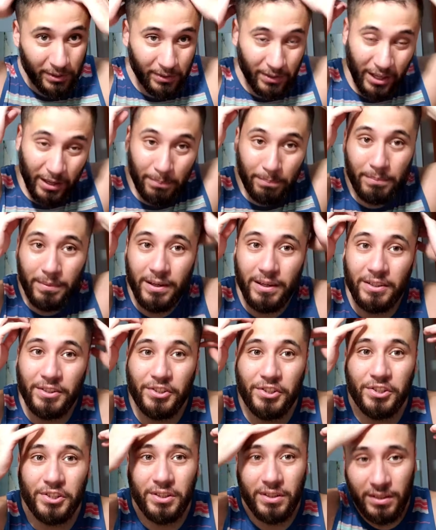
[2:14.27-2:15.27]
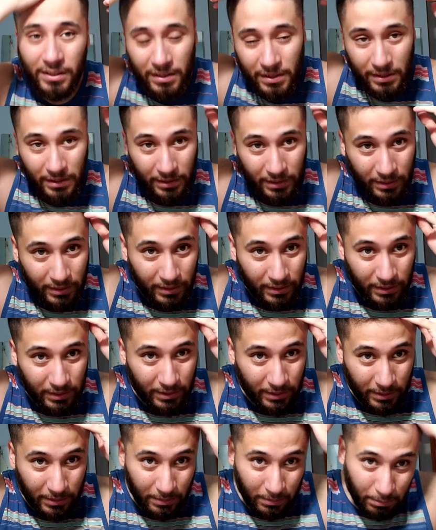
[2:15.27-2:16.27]
you know, not much,
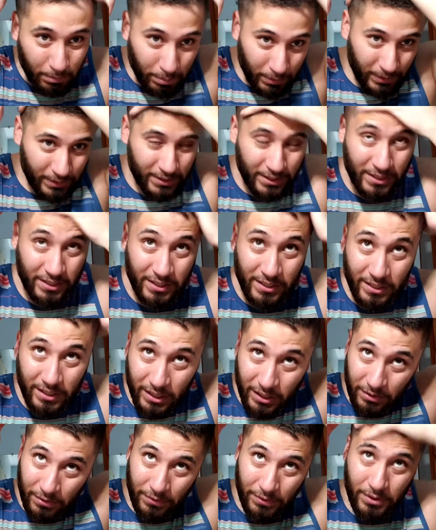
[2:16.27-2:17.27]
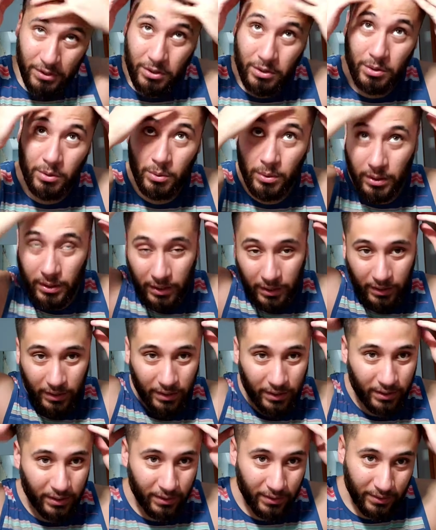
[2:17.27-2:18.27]
but just enough to,
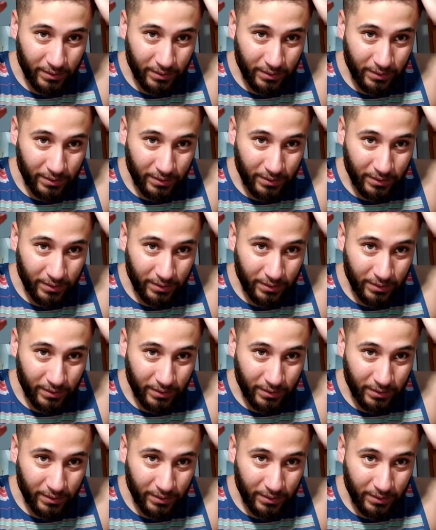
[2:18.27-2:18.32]
uh,